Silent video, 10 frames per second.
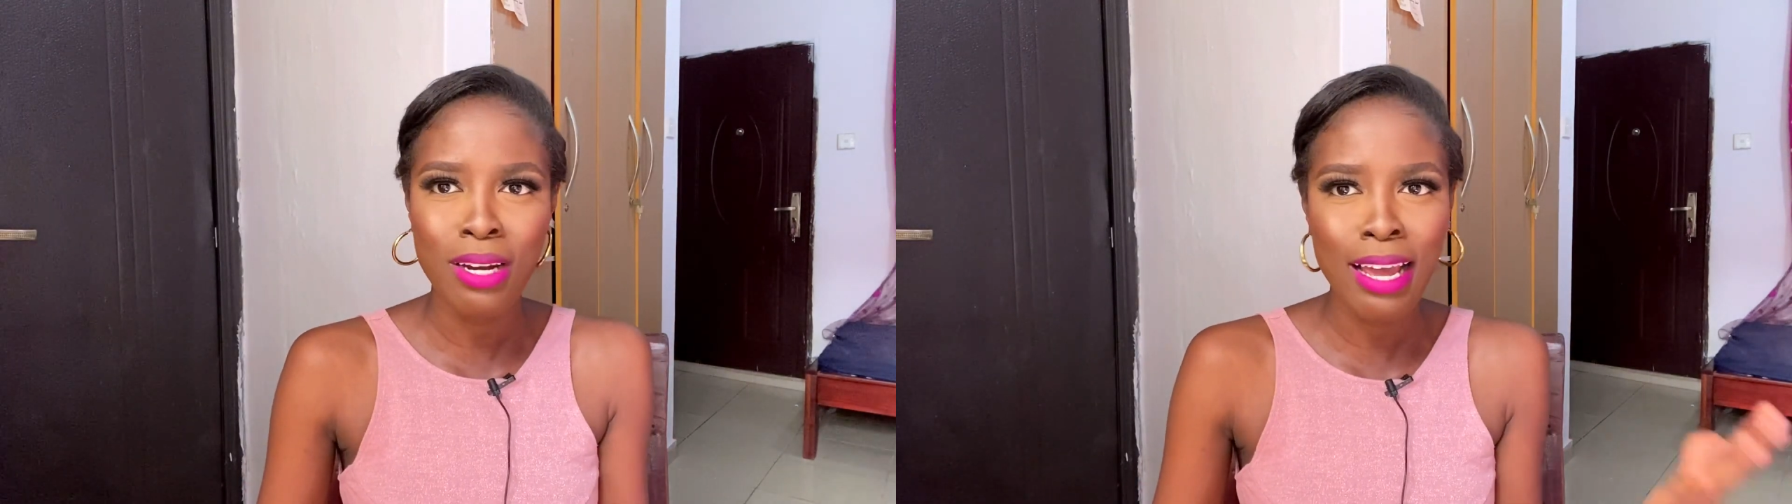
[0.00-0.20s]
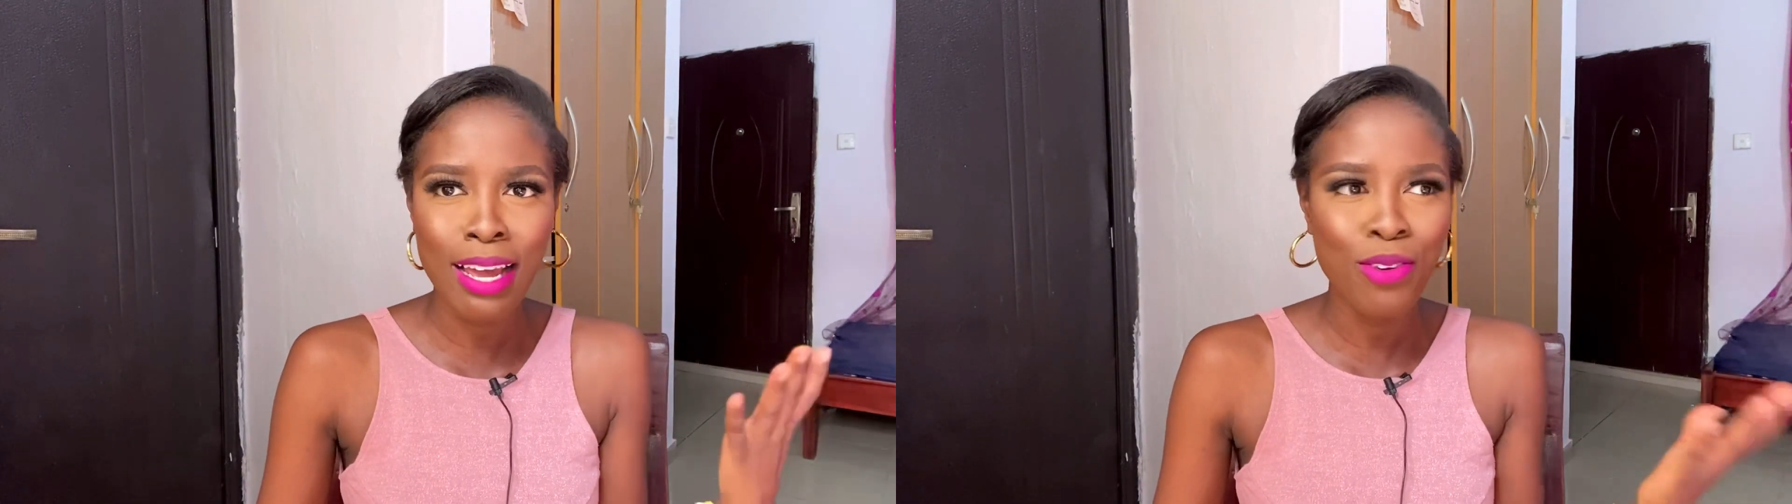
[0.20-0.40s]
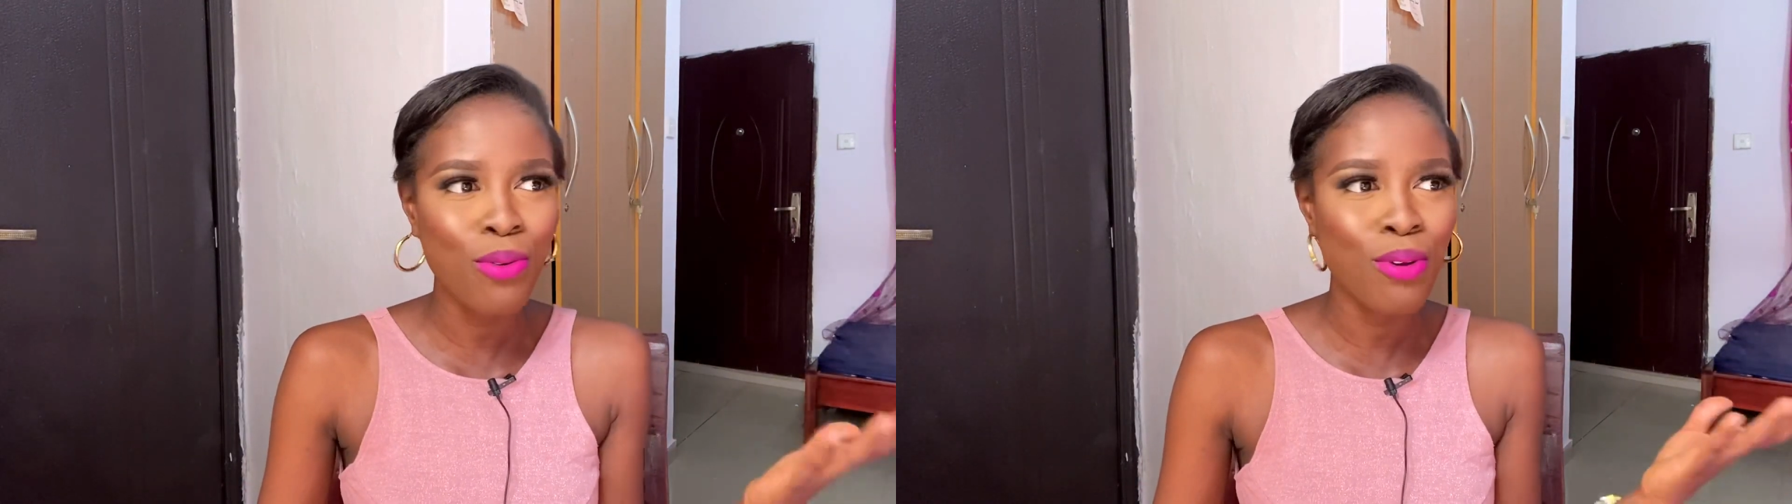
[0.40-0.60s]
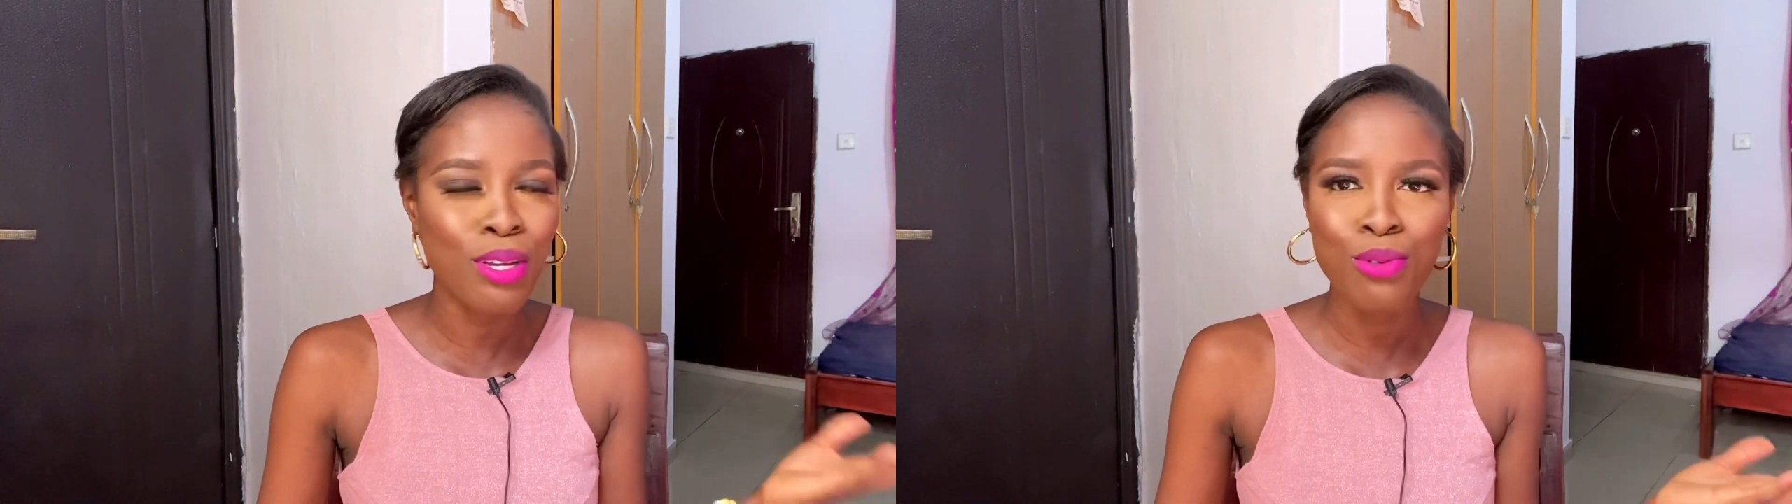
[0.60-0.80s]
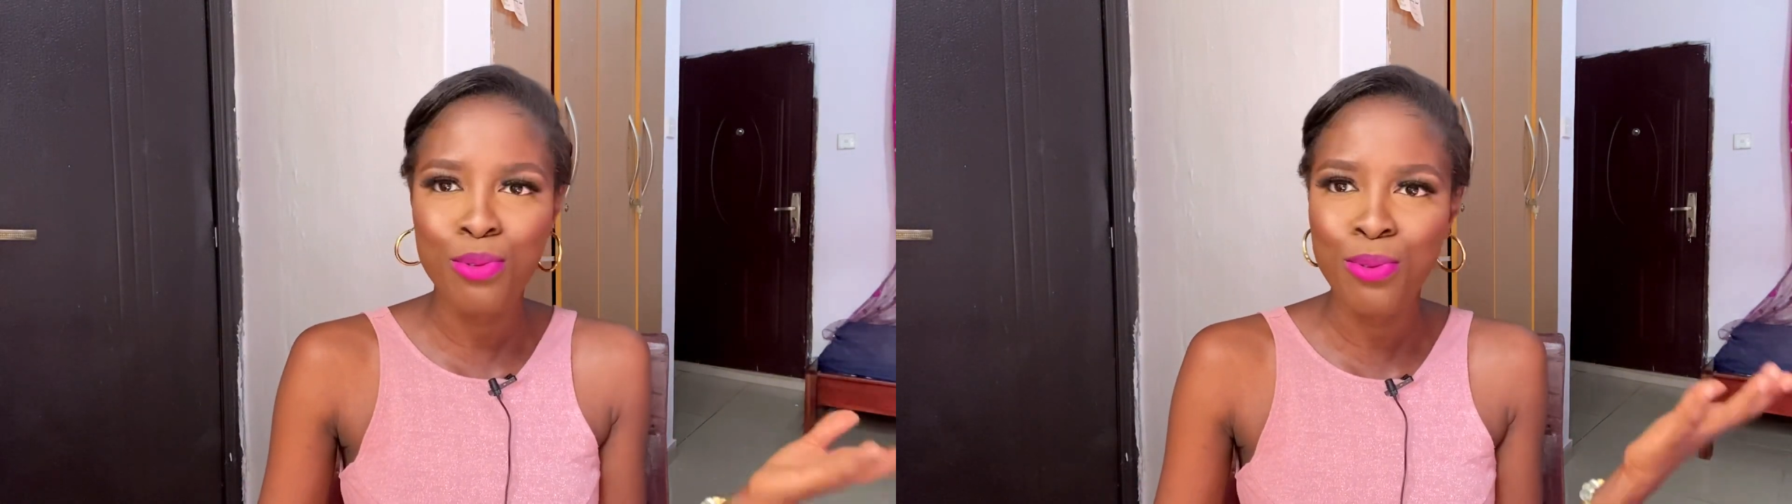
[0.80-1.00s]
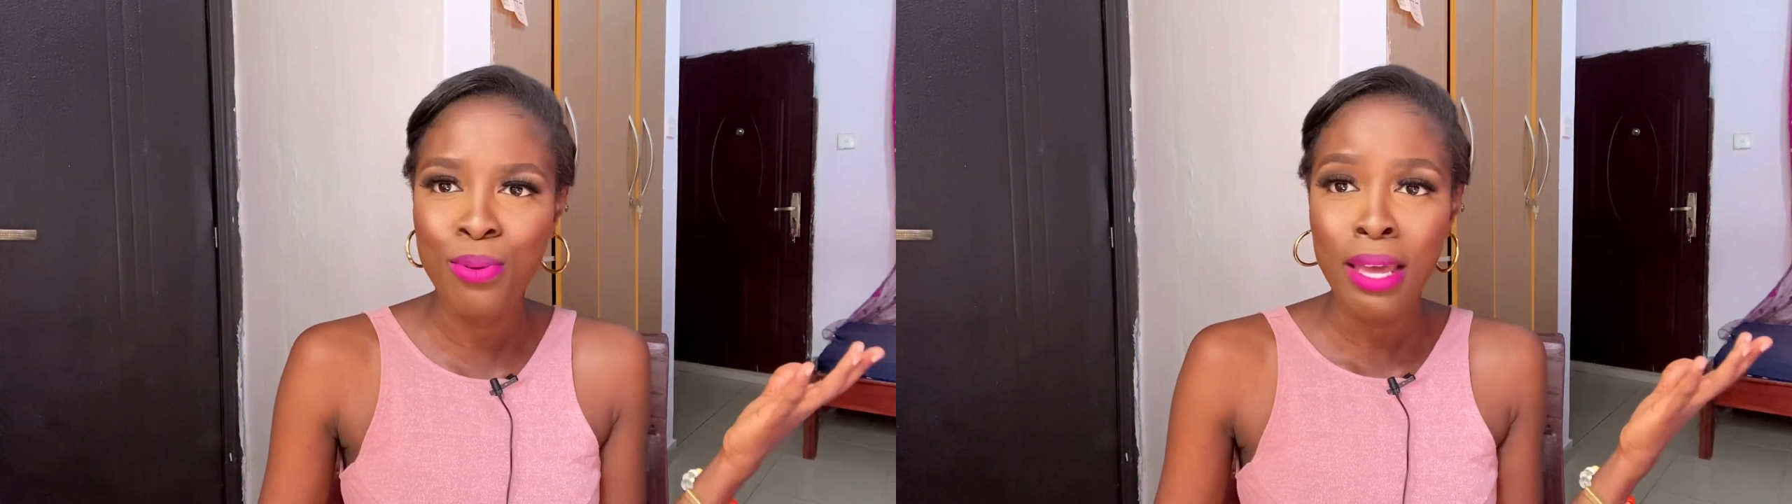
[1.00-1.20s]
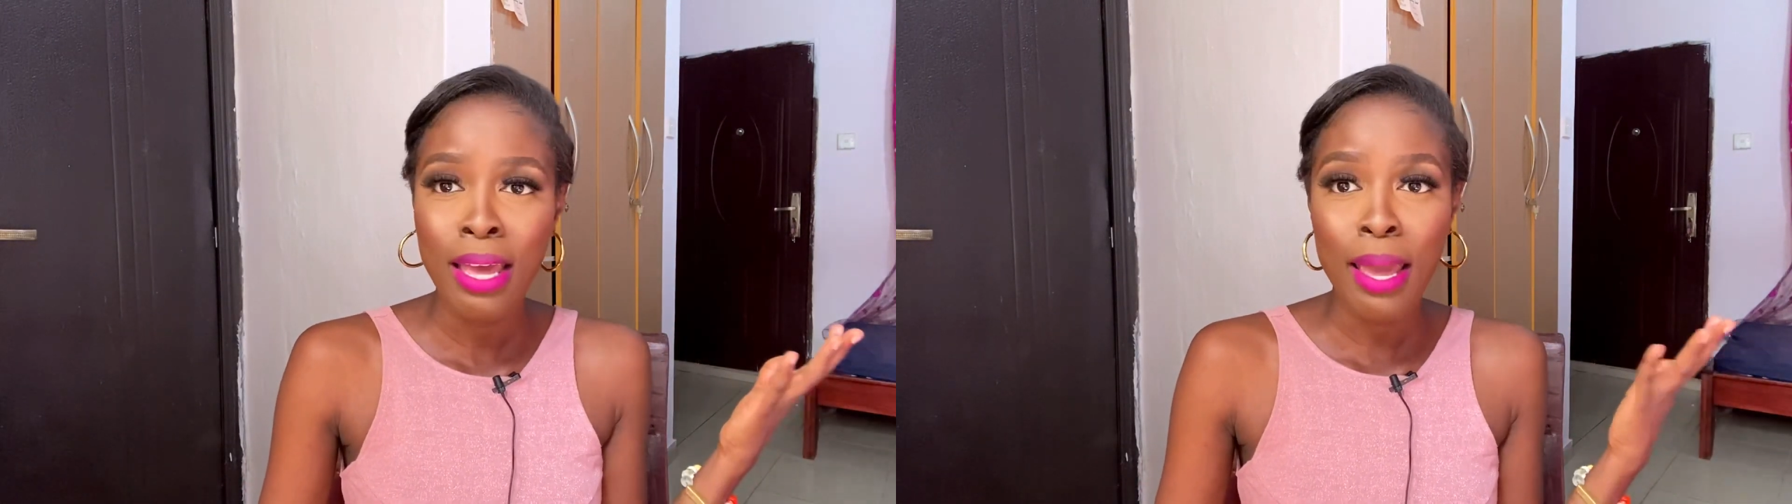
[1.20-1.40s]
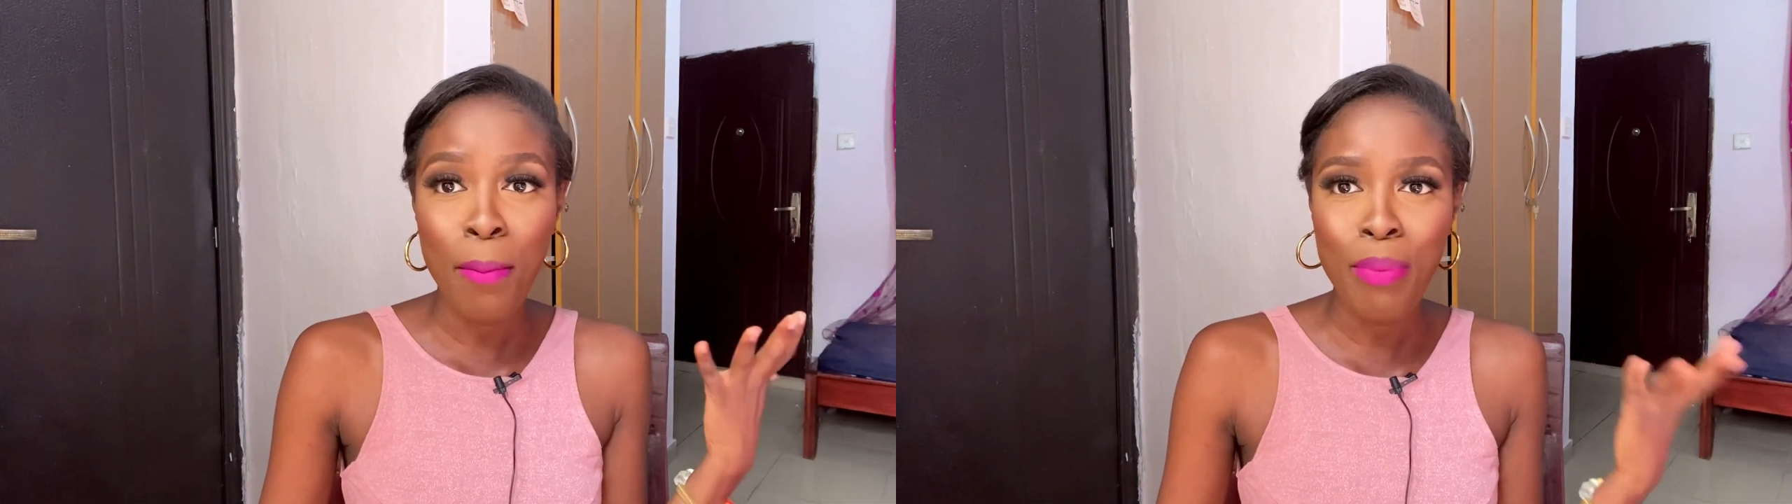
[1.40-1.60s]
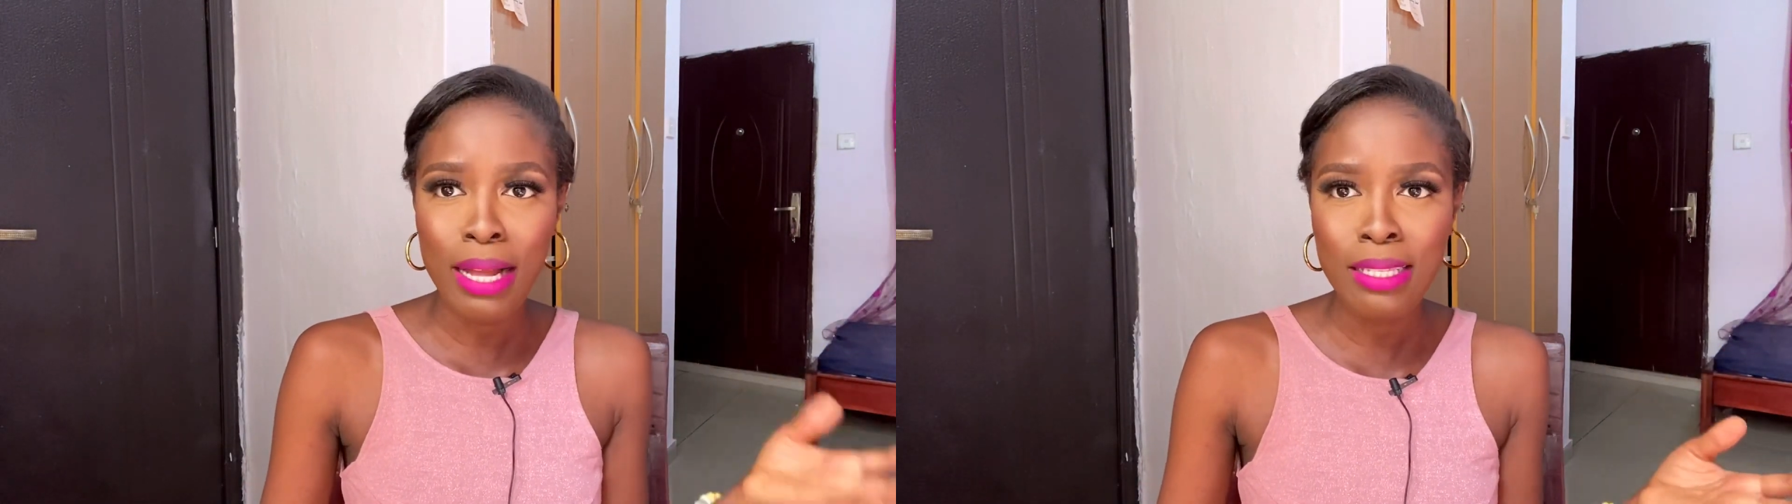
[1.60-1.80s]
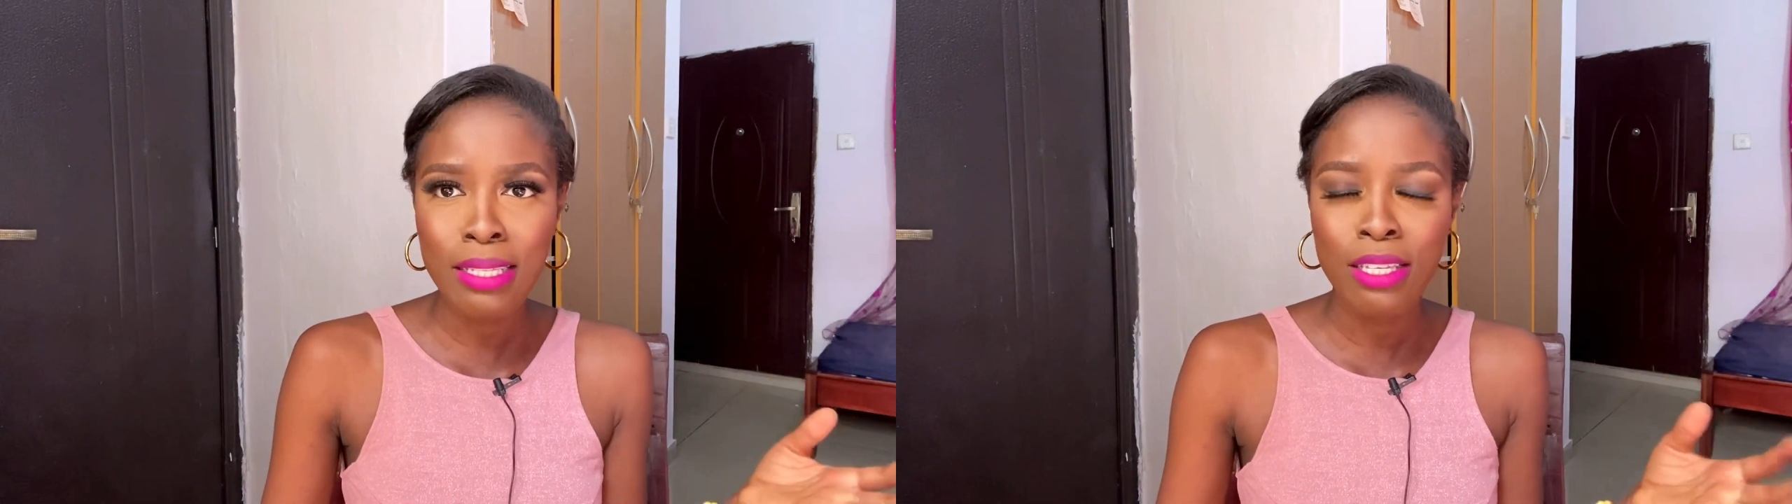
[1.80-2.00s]
Like, are you going to a
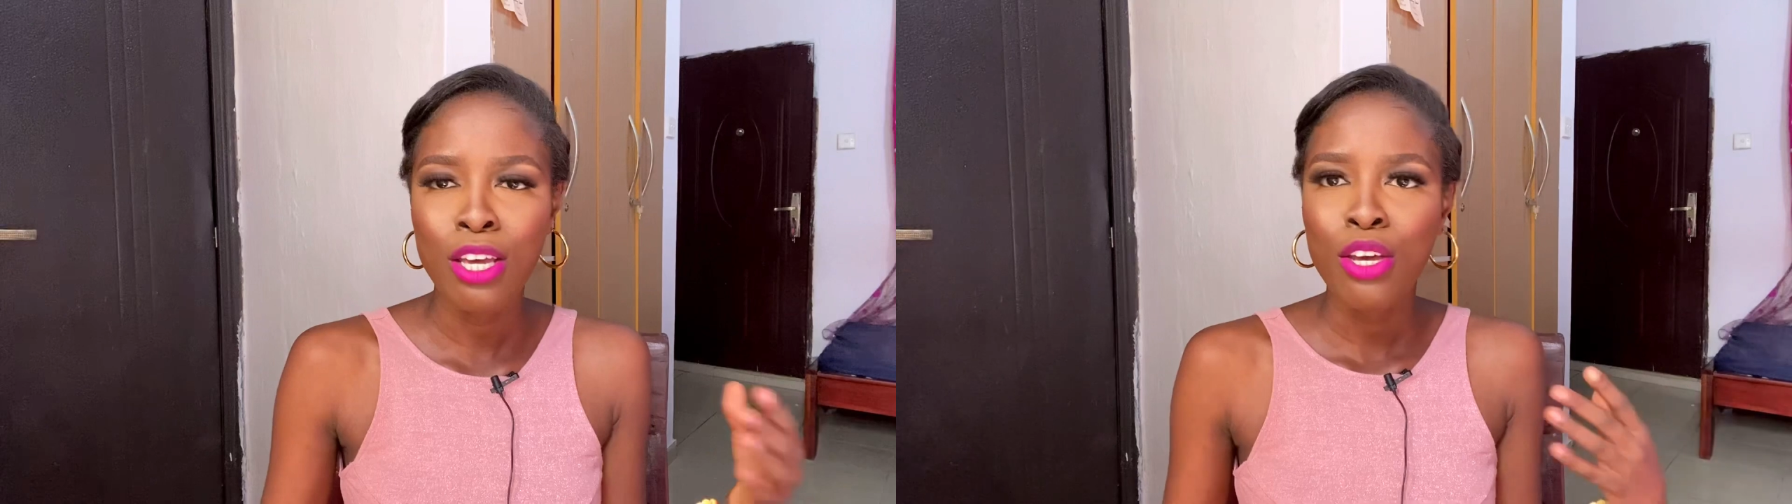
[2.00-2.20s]
party?